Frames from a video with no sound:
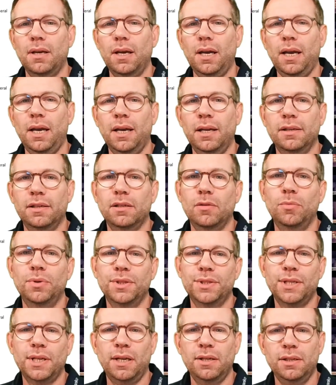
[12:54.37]
and we're
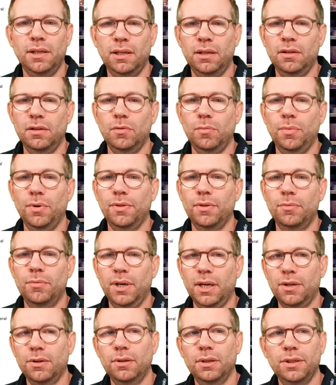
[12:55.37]
signed in with the
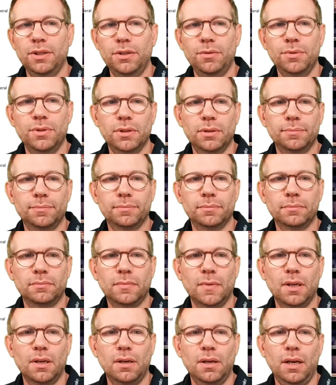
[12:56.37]
regular user.
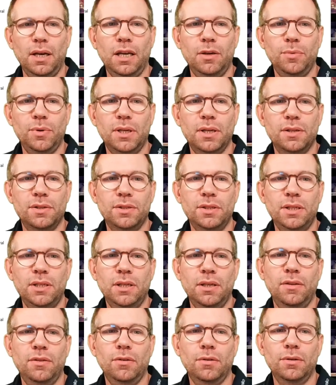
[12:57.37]
And we can see
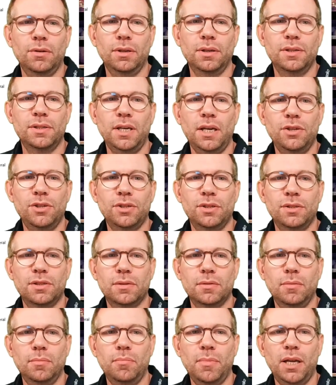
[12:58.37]
in the
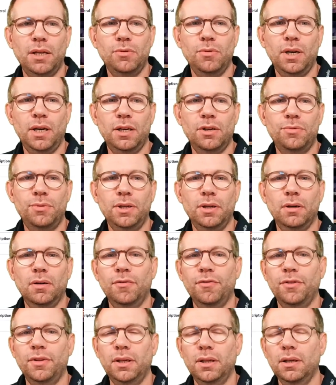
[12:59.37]
organizations menu entry
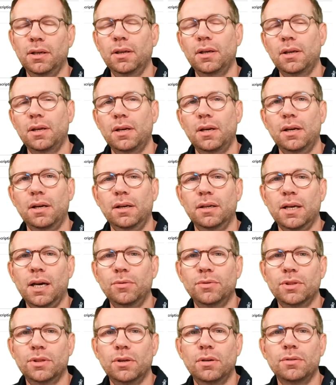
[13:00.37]
of the
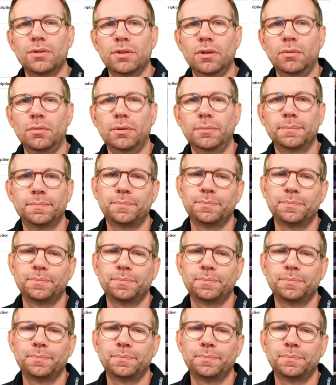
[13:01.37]
account console,